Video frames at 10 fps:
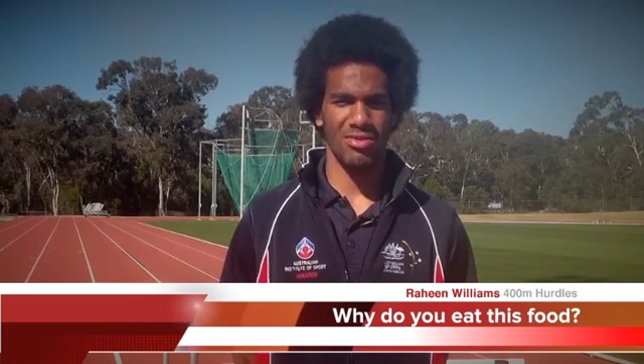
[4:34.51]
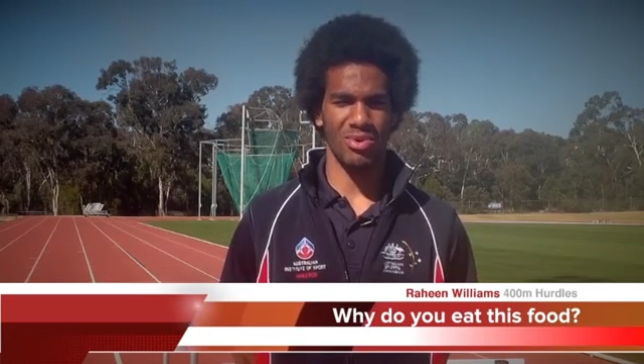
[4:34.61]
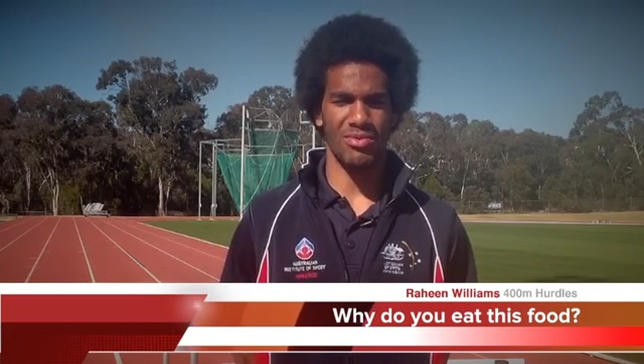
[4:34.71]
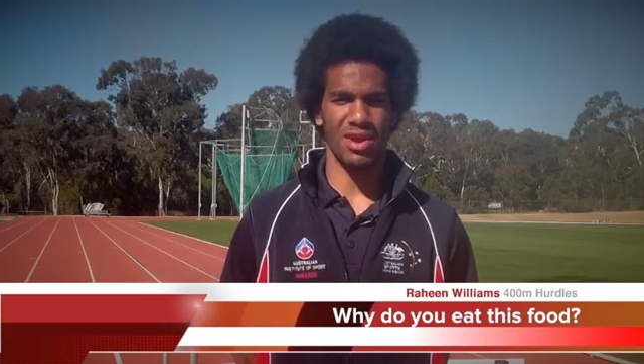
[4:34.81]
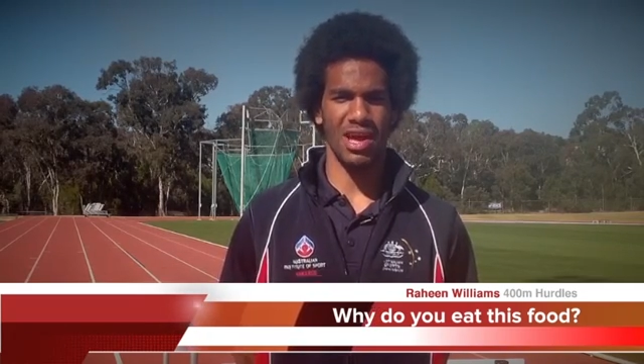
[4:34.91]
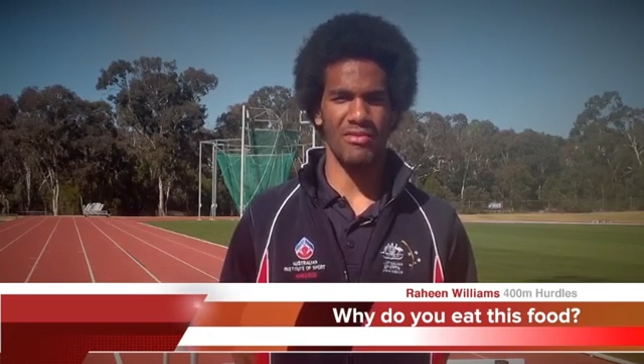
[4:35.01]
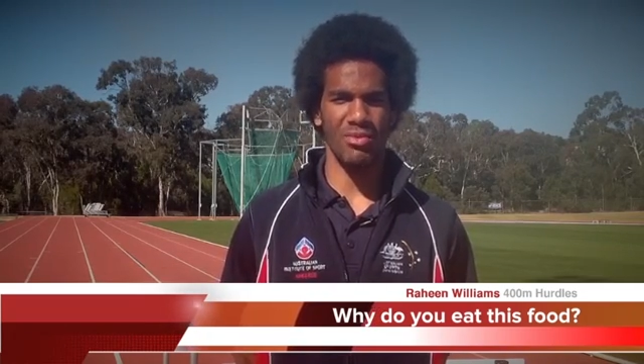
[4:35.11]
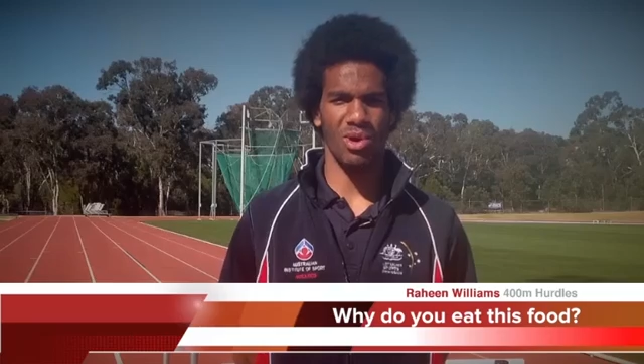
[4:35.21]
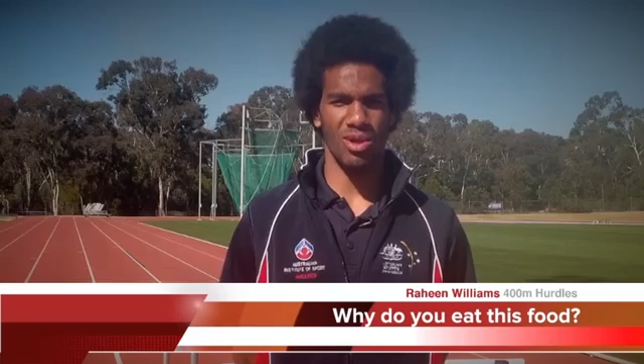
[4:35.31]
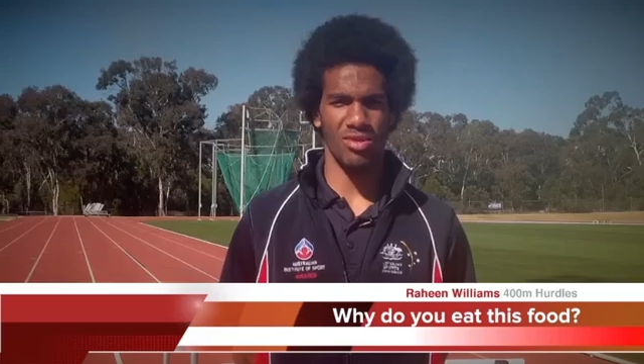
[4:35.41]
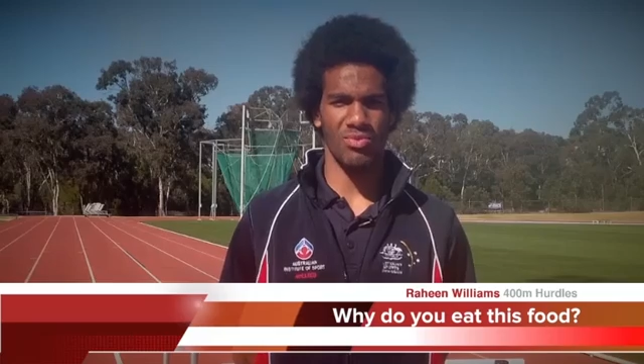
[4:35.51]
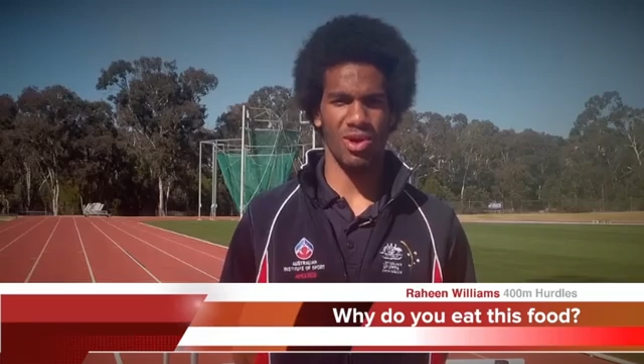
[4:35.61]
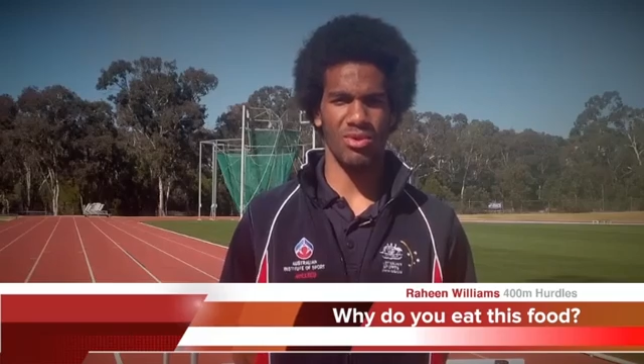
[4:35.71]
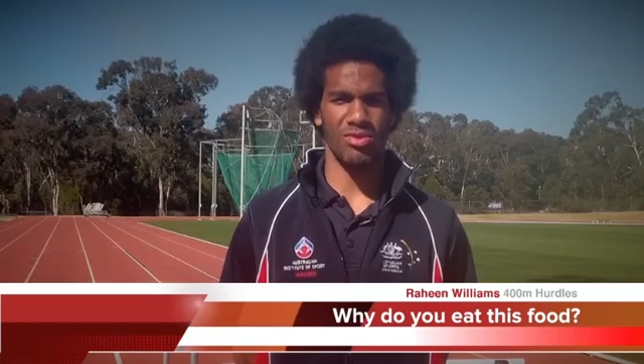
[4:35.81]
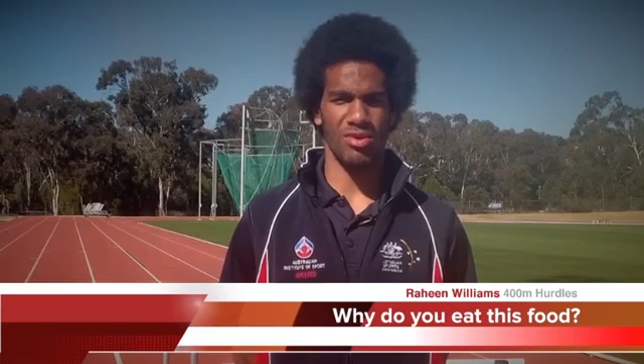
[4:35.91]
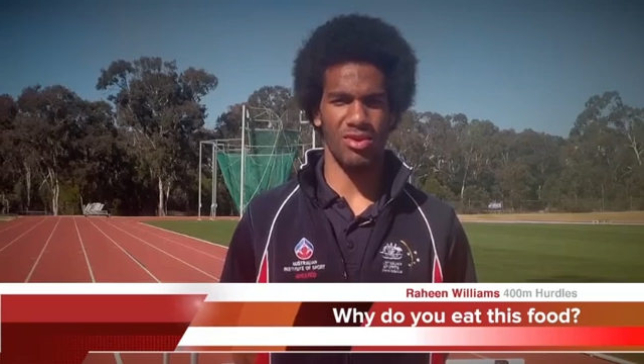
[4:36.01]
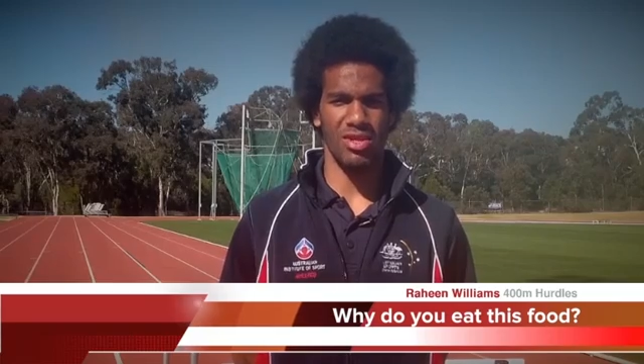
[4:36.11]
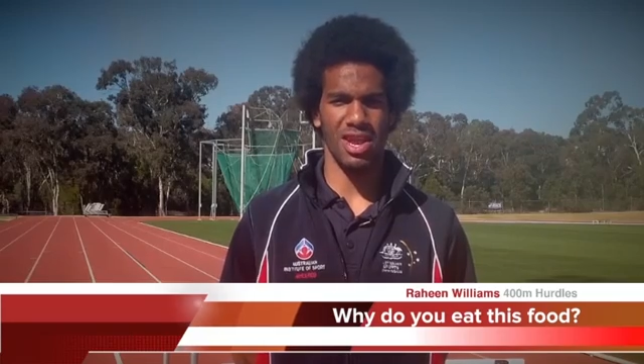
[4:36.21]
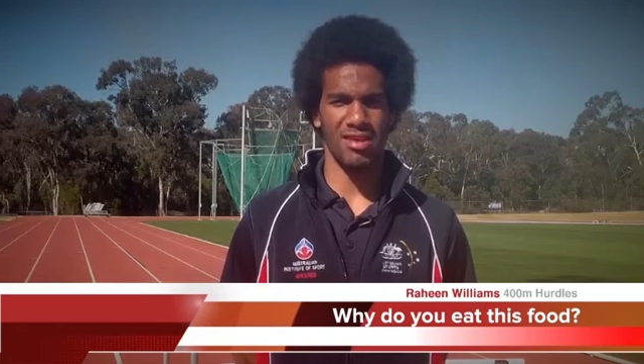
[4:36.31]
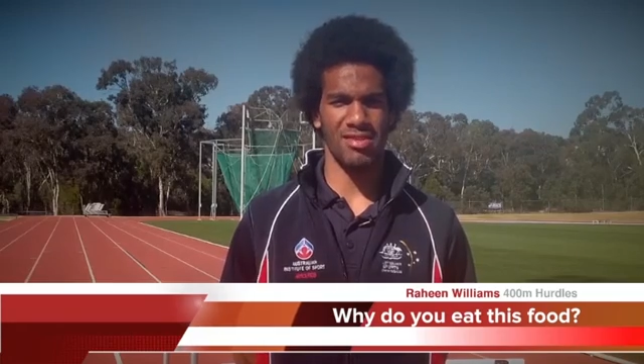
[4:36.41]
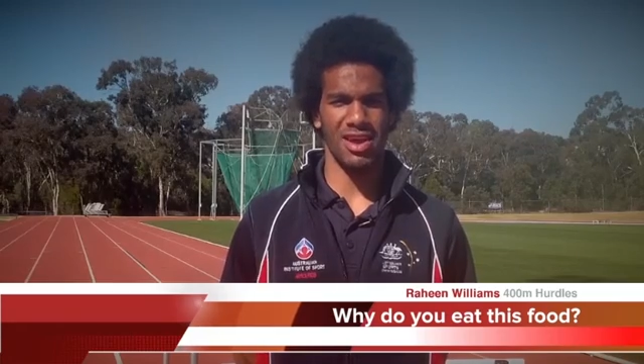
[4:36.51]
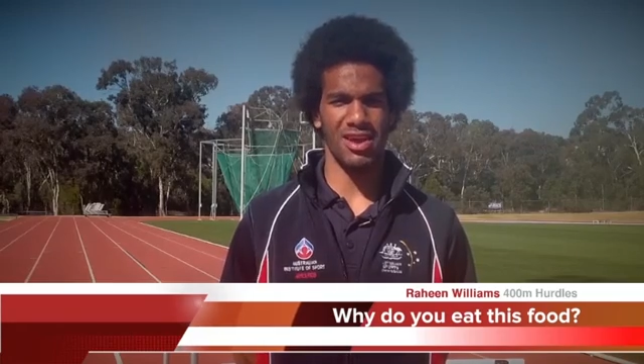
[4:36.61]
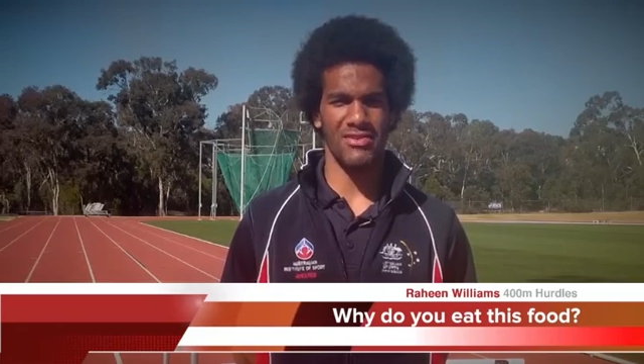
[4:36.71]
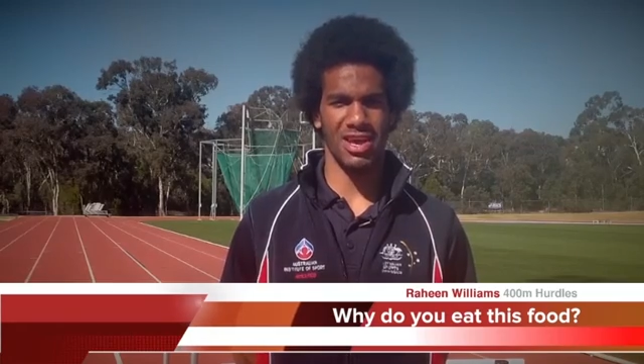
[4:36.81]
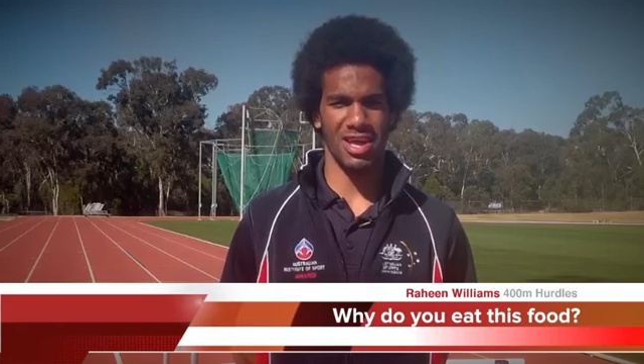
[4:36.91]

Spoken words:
sort of recover well as well, so the next day I